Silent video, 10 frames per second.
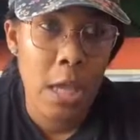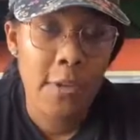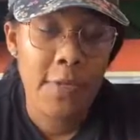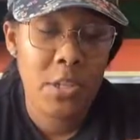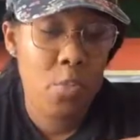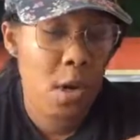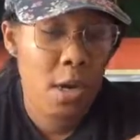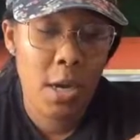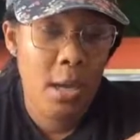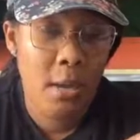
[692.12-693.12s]
if it's one
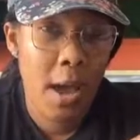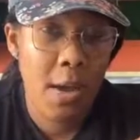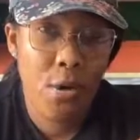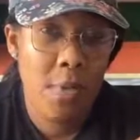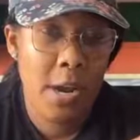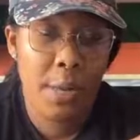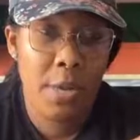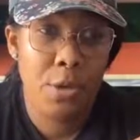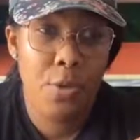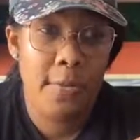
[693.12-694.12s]
color, I don't
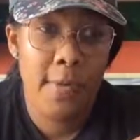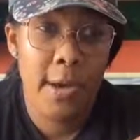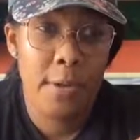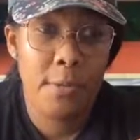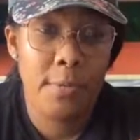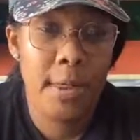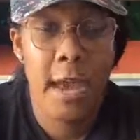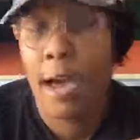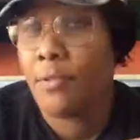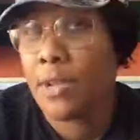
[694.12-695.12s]
recommend doing vinyl. Now,
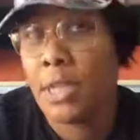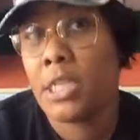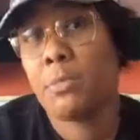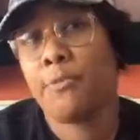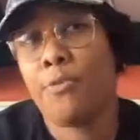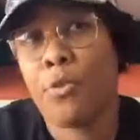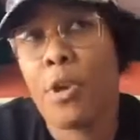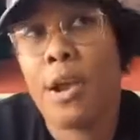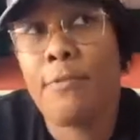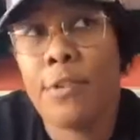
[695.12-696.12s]
I've done this
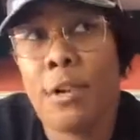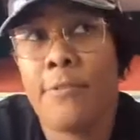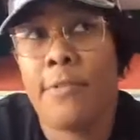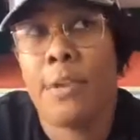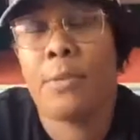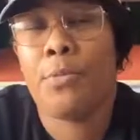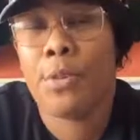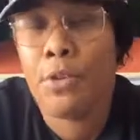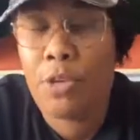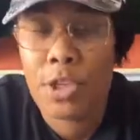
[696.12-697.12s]
before. I've done family
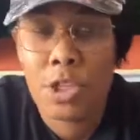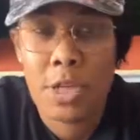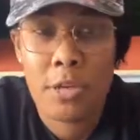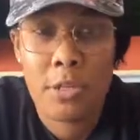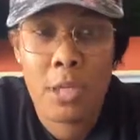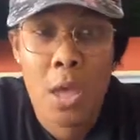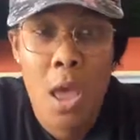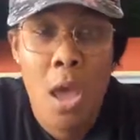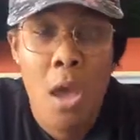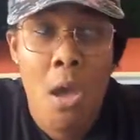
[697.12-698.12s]
reunion shirts.
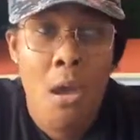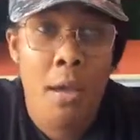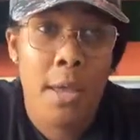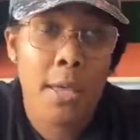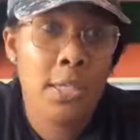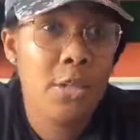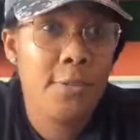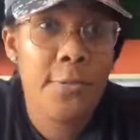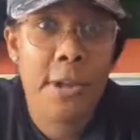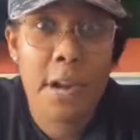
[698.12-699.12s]
It
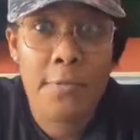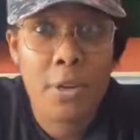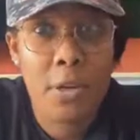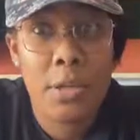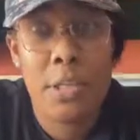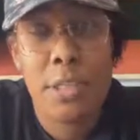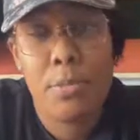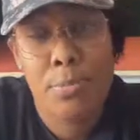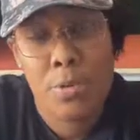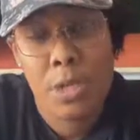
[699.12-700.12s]
took forever
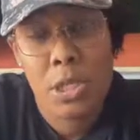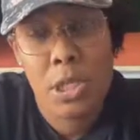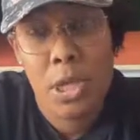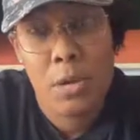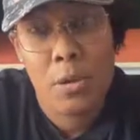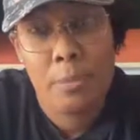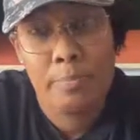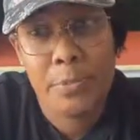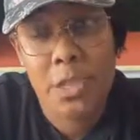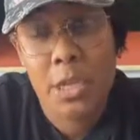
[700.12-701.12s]
to
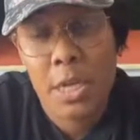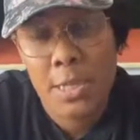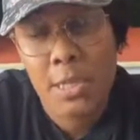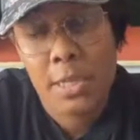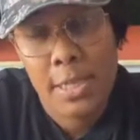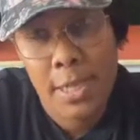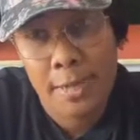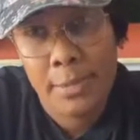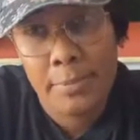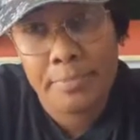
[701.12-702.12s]
cut the
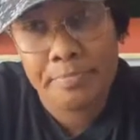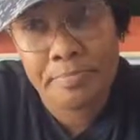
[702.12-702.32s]
designs,